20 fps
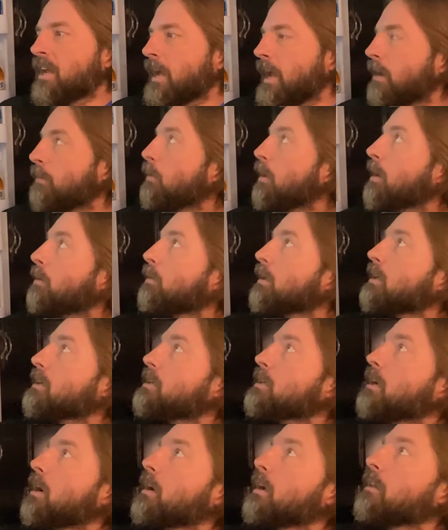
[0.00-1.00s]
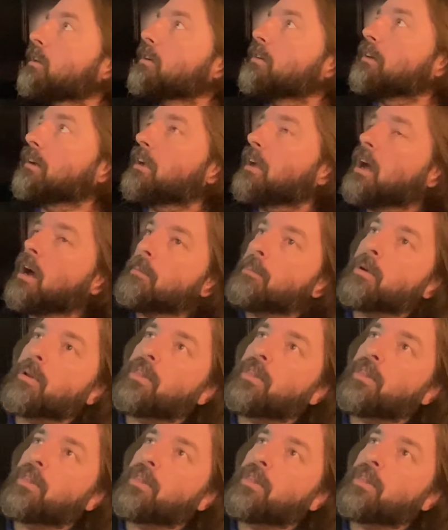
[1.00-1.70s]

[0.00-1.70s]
And what I wanted to show you, there's a couple